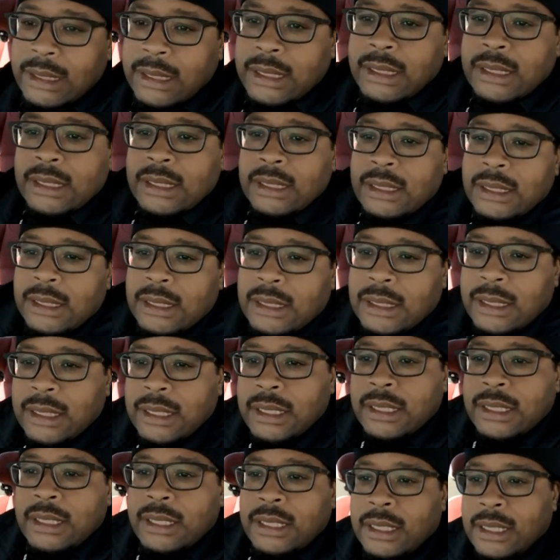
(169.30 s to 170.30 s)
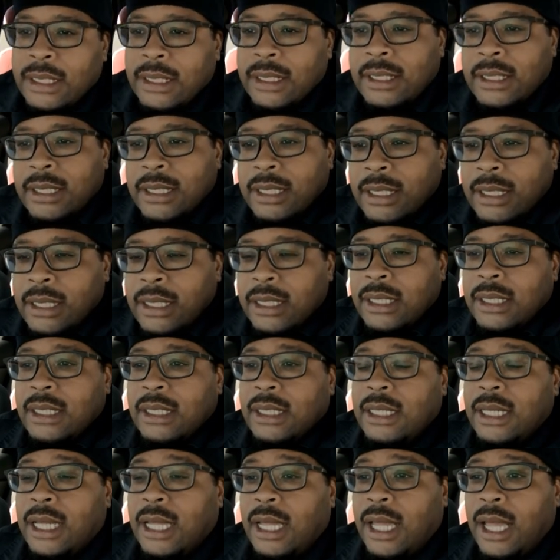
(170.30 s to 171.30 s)
I do not
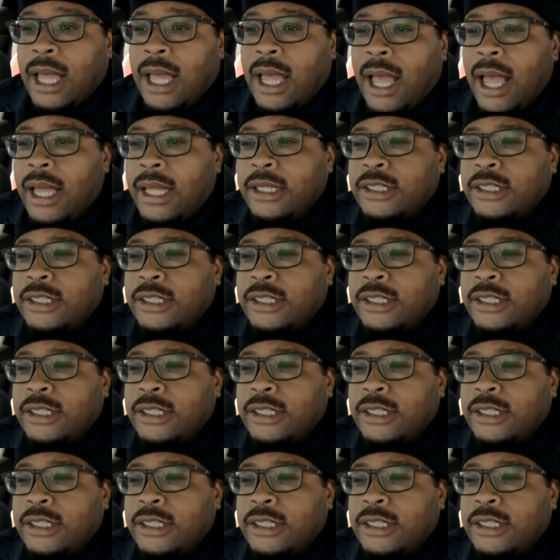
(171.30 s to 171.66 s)
think.